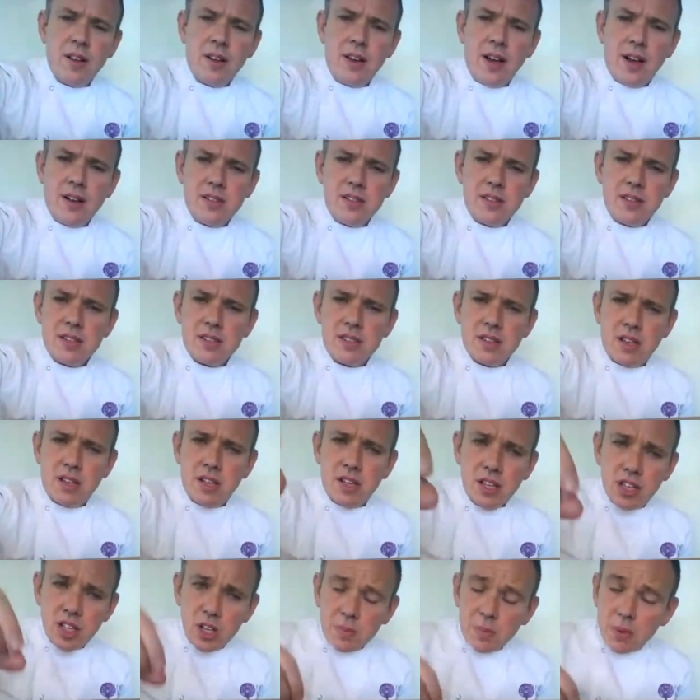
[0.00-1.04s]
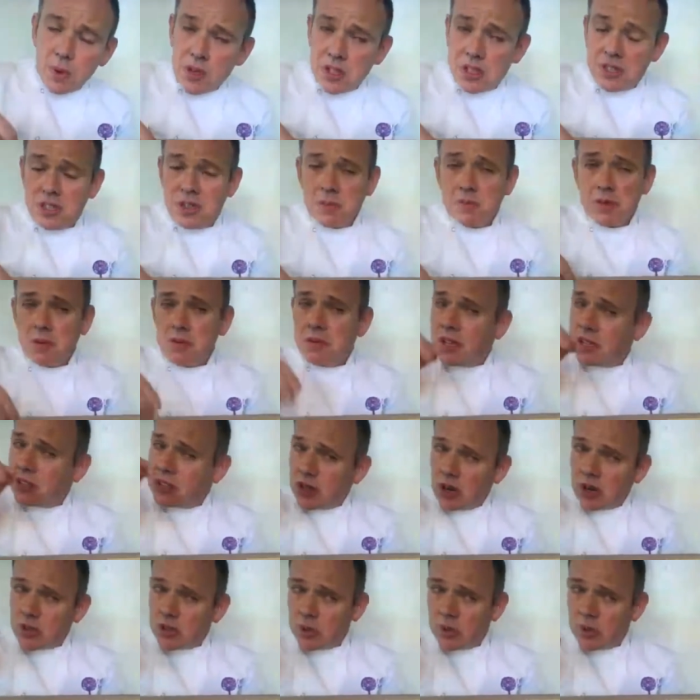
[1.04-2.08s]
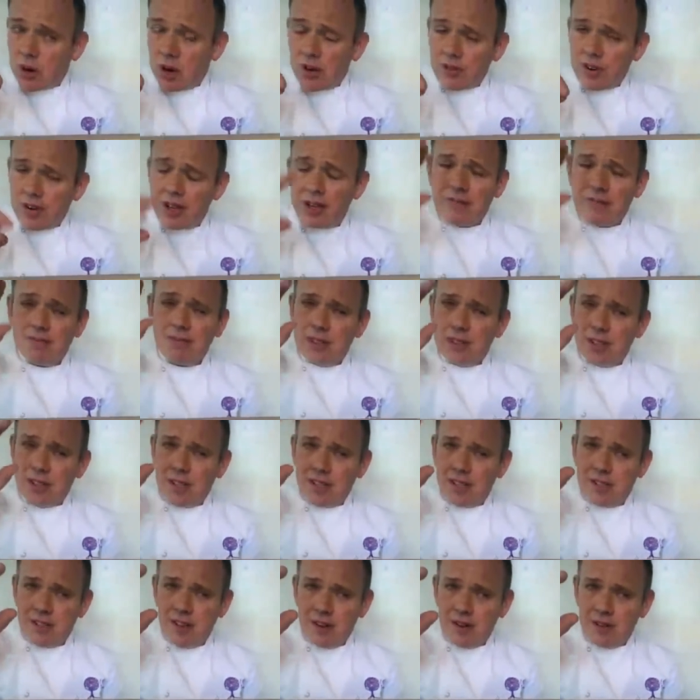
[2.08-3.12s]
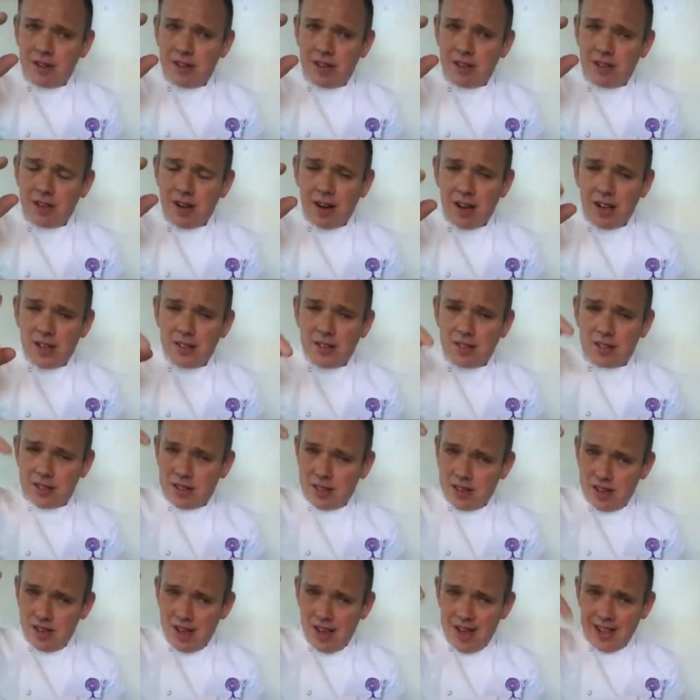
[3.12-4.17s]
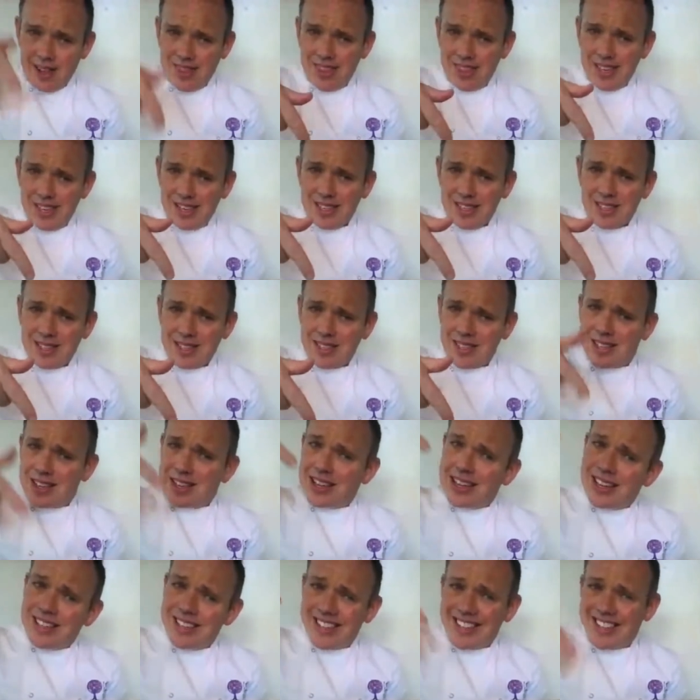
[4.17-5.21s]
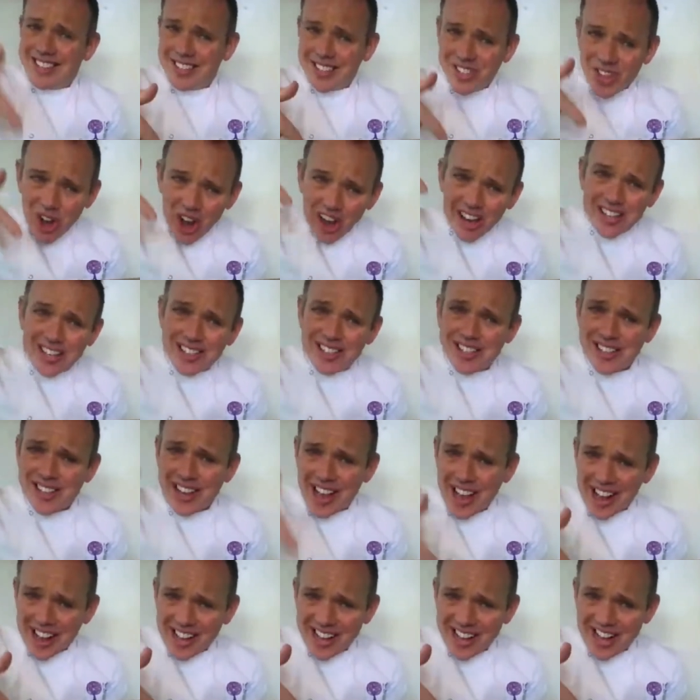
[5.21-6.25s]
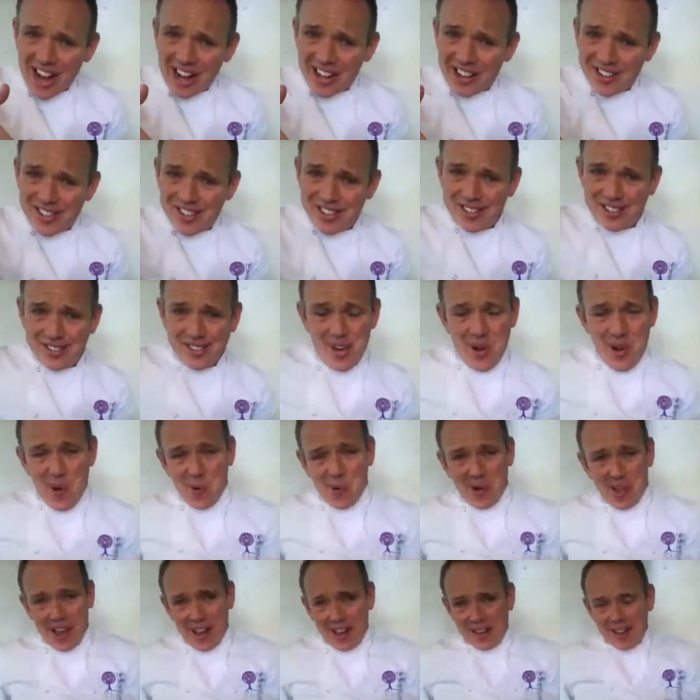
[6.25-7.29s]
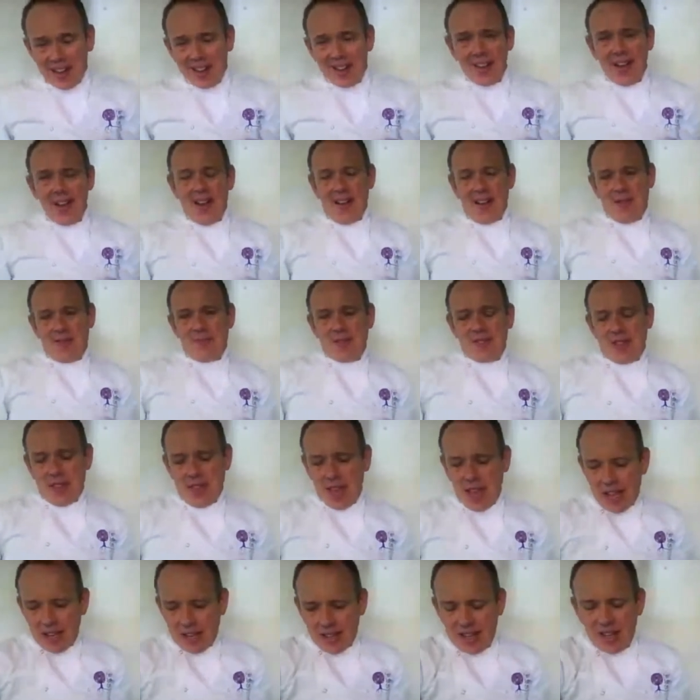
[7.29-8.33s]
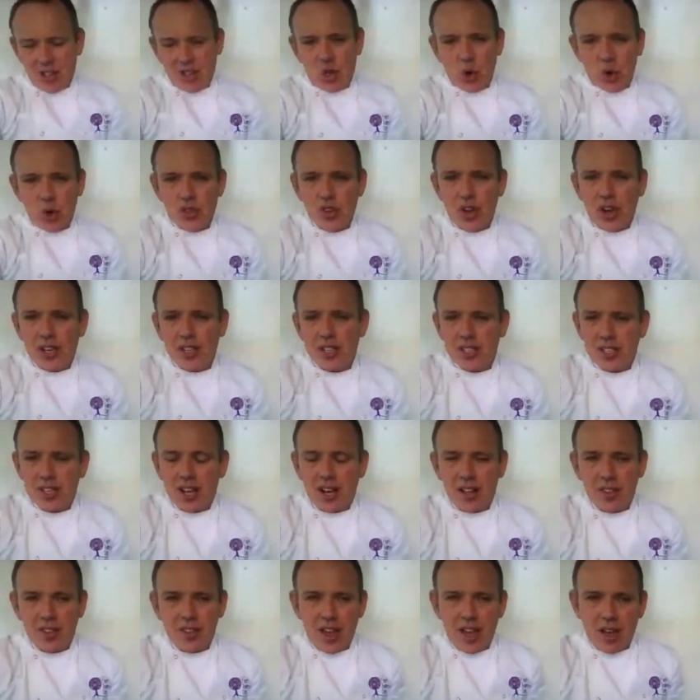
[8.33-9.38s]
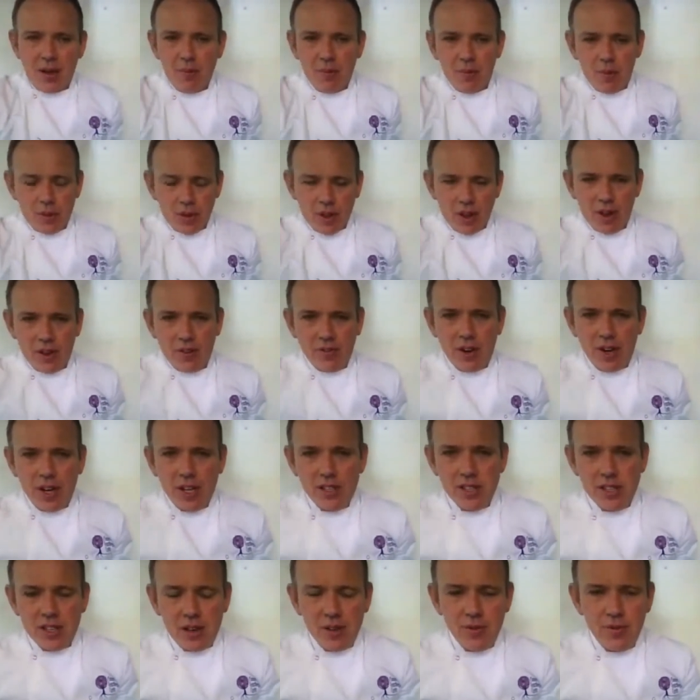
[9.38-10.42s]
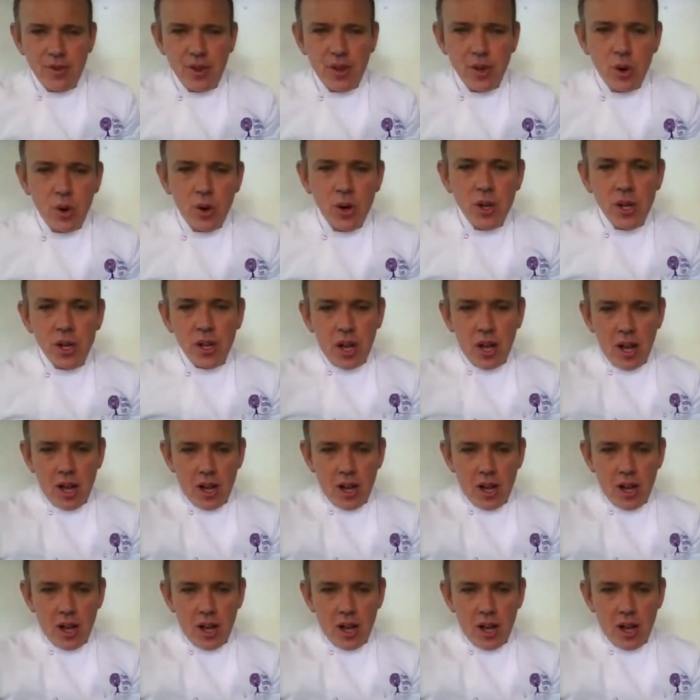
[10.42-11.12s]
Now, a 6-sided cuboid that sometimes has dots all over it is known as a dice. And this is a dice cut. Okay, so that is your dice cut there, going ready to go for your